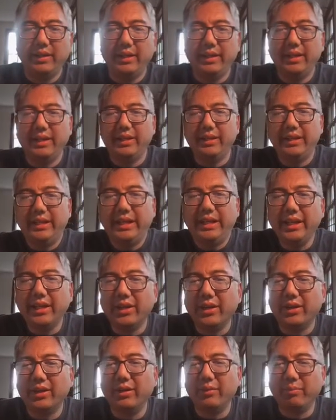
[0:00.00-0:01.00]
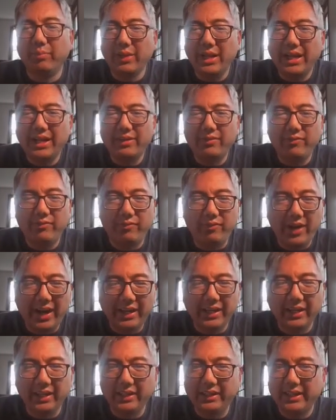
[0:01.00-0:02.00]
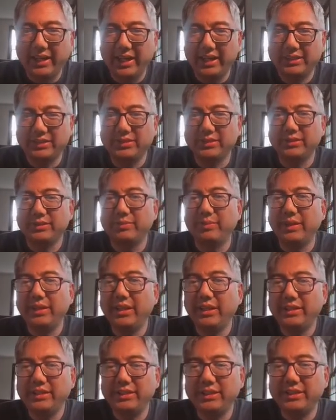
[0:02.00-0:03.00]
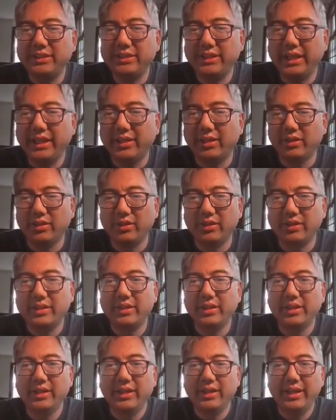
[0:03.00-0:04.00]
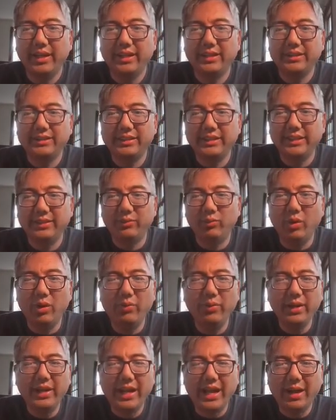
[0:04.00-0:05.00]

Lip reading: And here, black finally castles, but let's just take a look and see what would